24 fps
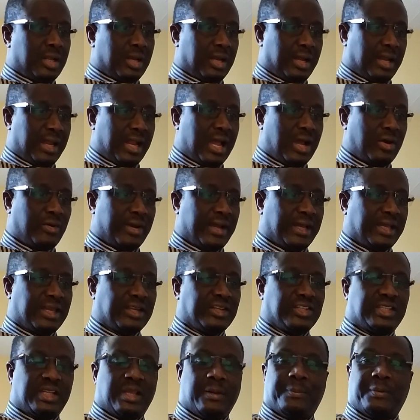Now
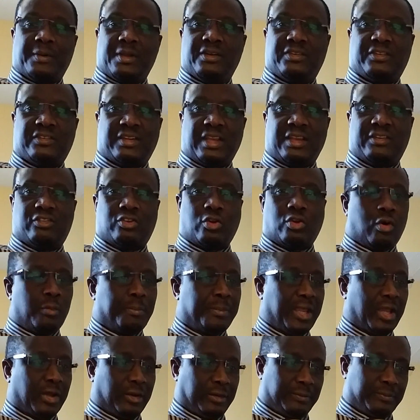against April 6th or
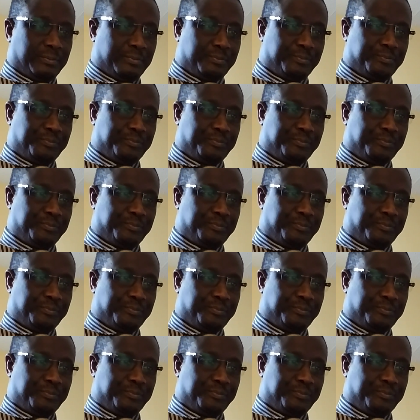beyond,